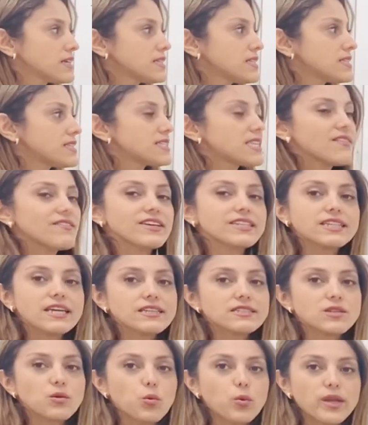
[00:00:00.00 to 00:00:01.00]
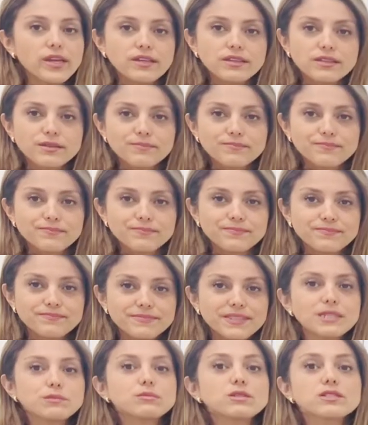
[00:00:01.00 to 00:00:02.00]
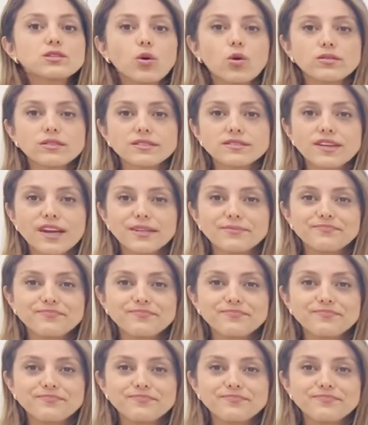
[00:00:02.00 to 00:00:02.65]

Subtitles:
7 days a week. It means all the time.